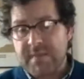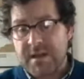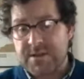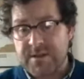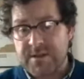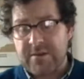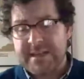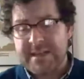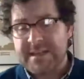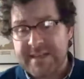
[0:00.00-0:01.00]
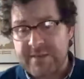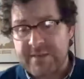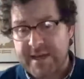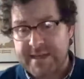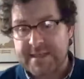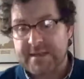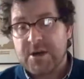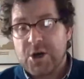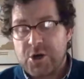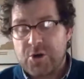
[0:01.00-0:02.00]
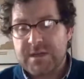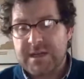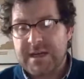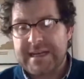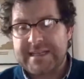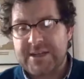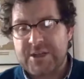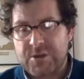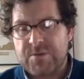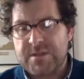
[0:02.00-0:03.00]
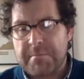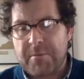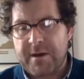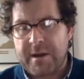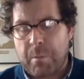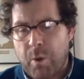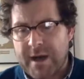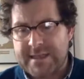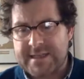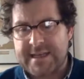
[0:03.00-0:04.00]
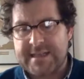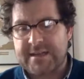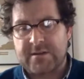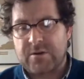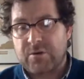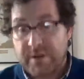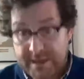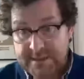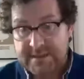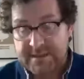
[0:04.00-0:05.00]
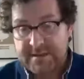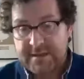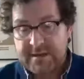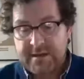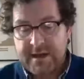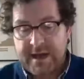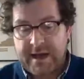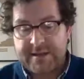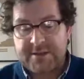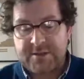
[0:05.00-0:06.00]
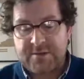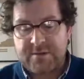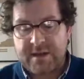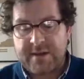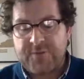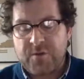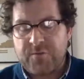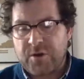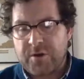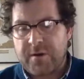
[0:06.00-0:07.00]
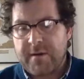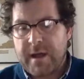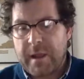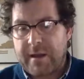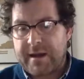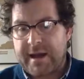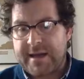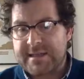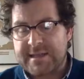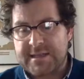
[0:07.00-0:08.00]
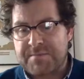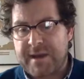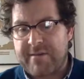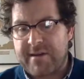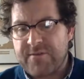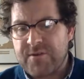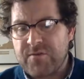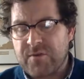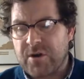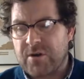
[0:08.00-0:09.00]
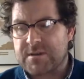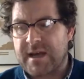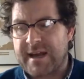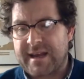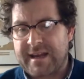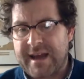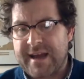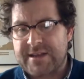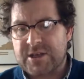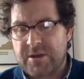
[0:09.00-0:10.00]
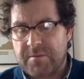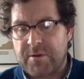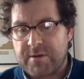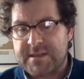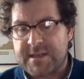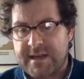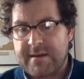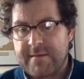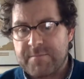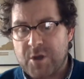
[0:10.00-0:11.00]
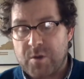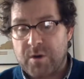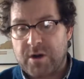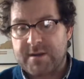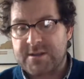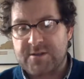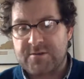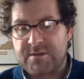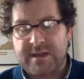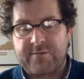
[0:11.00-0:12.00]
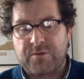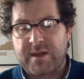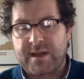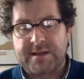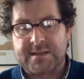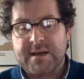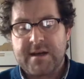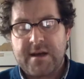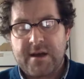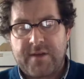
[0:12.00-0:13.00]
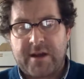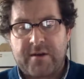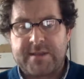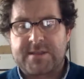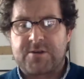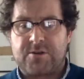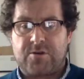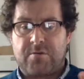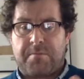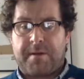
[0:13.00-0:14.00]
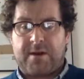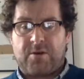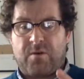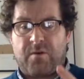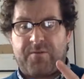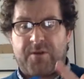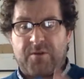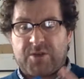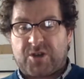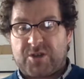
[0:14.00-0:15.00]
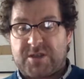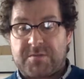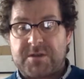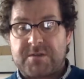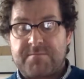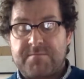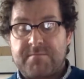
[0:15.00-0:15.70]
So they're looking to de-risk who's likely to use the money wisest and longest. And to do, and if you've got a like at Hastings Pier, if you've got an engaged community who are going to do several things, they're going to be your future customers.